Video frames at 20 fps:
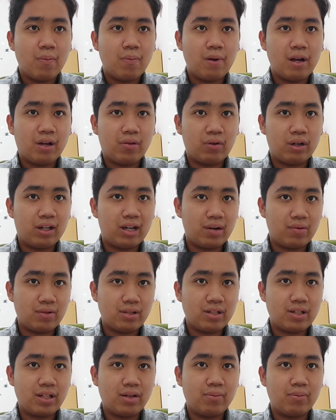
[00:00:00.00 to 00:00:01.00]
back when I
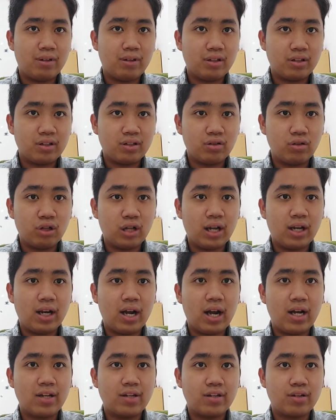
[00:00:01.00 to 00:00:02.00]
was in middle school and
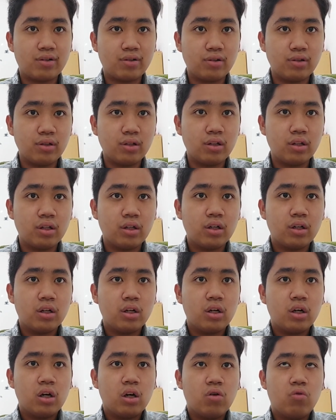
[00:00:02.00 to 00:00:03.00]
high school,
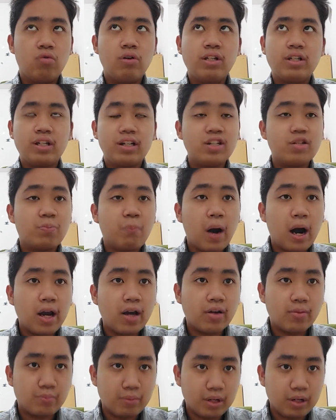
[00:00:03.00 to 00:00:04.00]
which
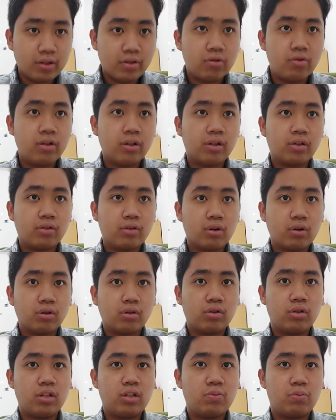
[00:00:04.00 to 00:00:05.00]
inspired me to enroll
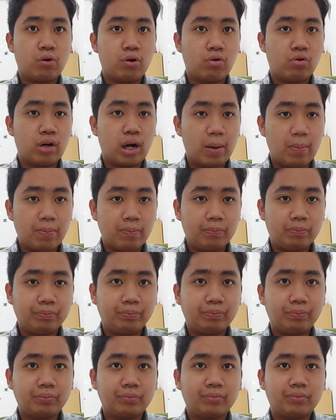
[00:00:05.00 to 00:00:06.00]
to this program.
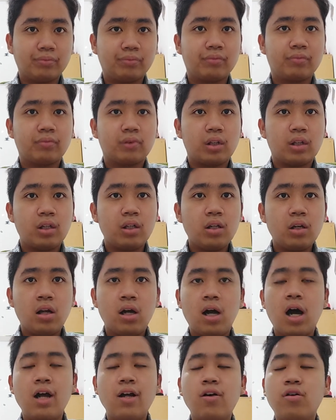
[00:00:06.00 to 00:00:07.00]

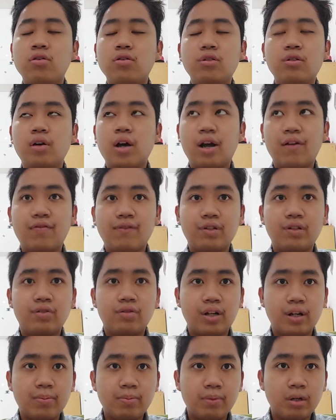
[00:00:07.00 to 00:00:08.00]
I also have a
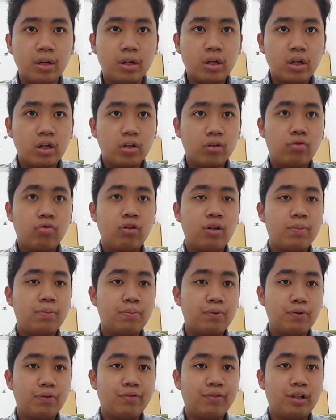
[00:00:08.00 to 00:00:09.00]
dream to
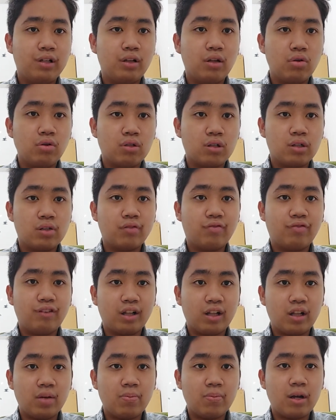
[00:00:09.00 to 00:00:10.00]
improve the local
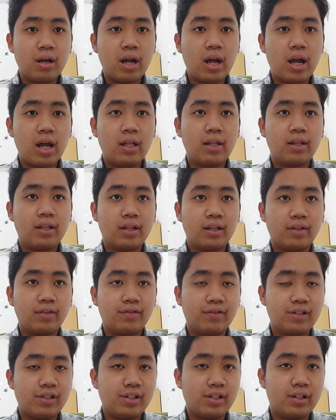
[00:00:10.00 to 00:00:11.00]
film and
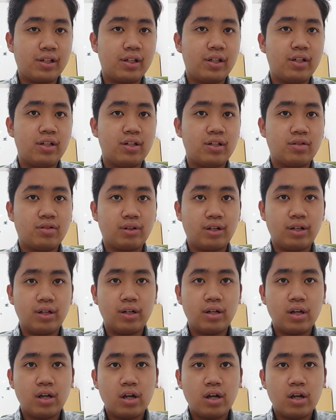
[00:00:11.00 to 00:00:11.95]
television industry